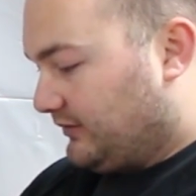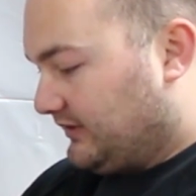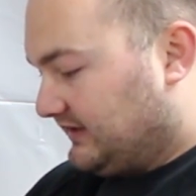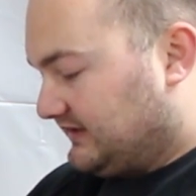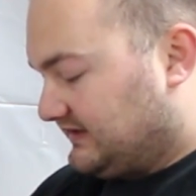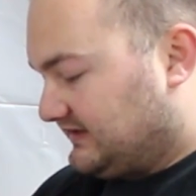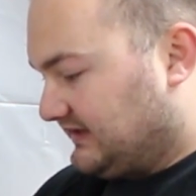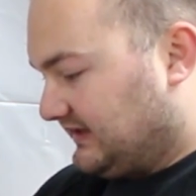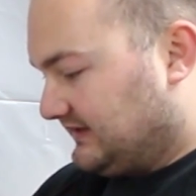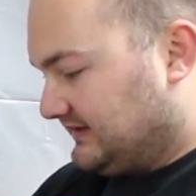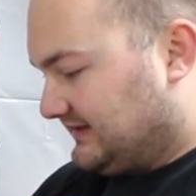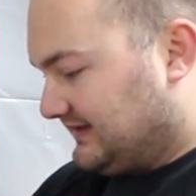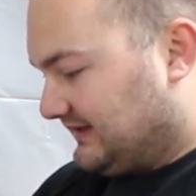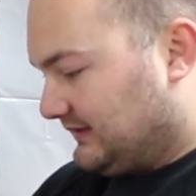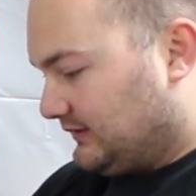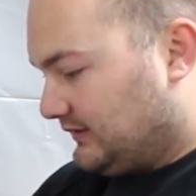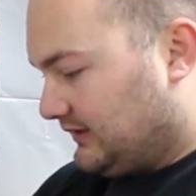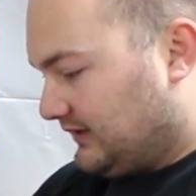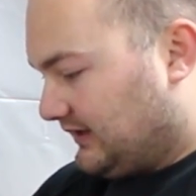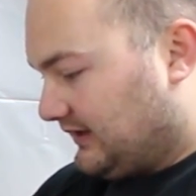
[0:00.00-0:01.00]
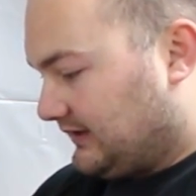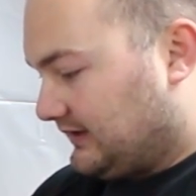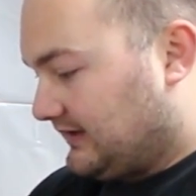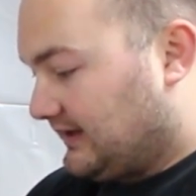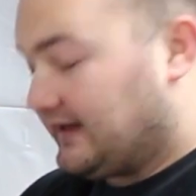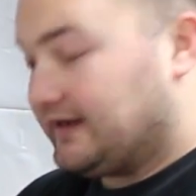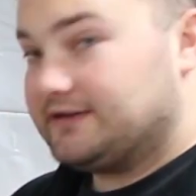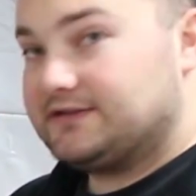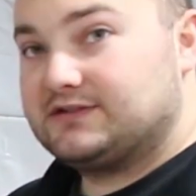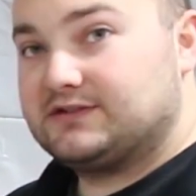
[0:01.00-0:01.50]
but it's dented and it
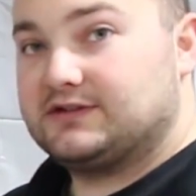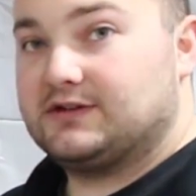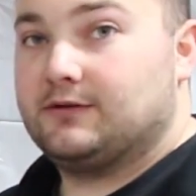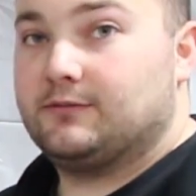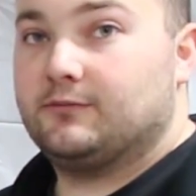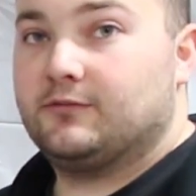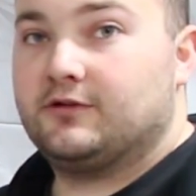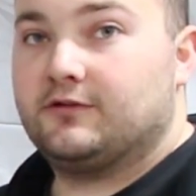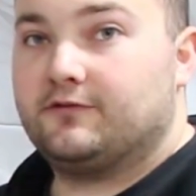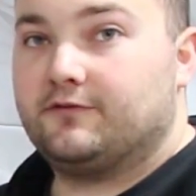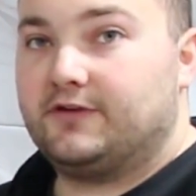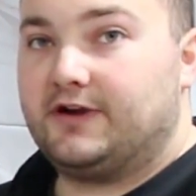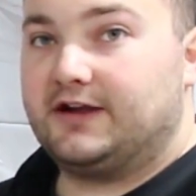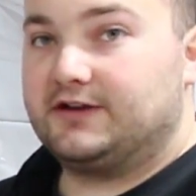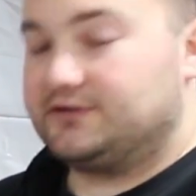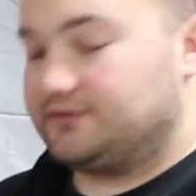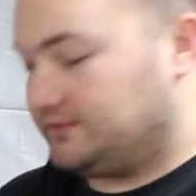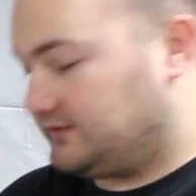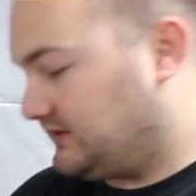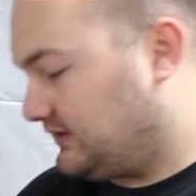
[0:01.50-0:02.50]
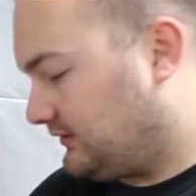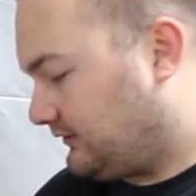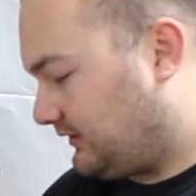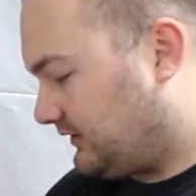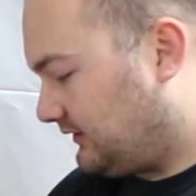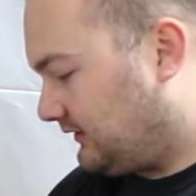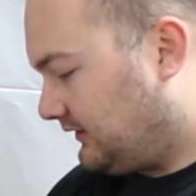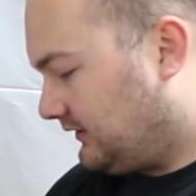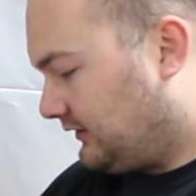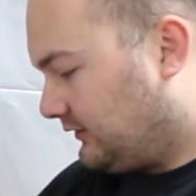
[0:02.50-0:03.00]
has some fractures to it,